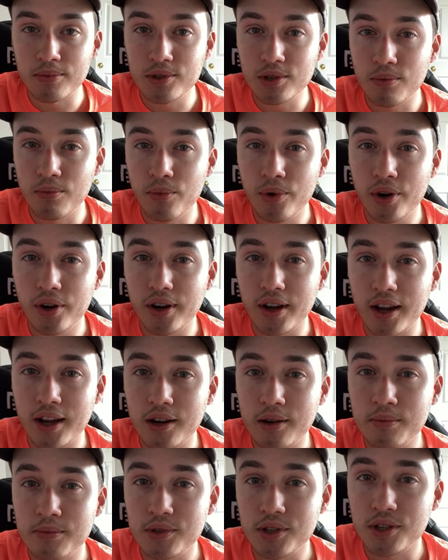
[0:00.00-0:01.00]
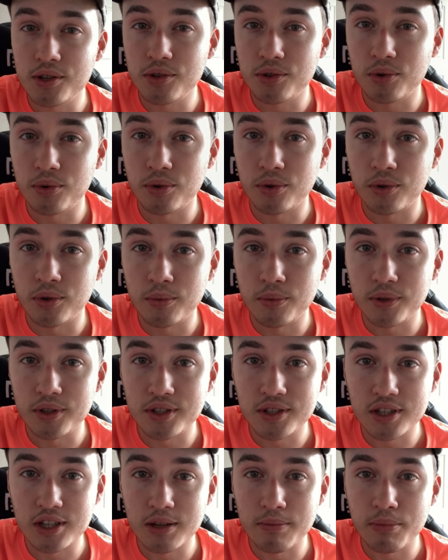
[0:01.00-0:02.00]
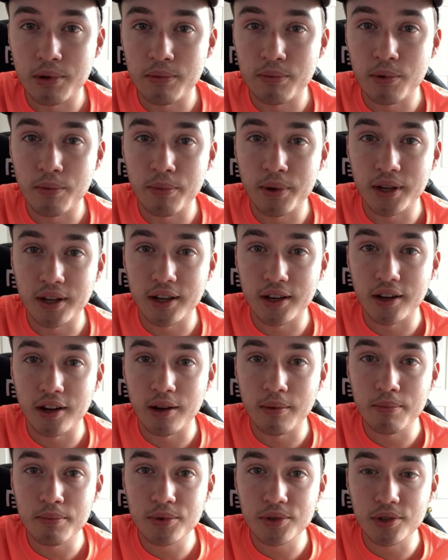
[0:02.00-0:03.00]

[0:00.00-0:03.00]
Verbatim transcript: some weird items that you don't normally see people picking up.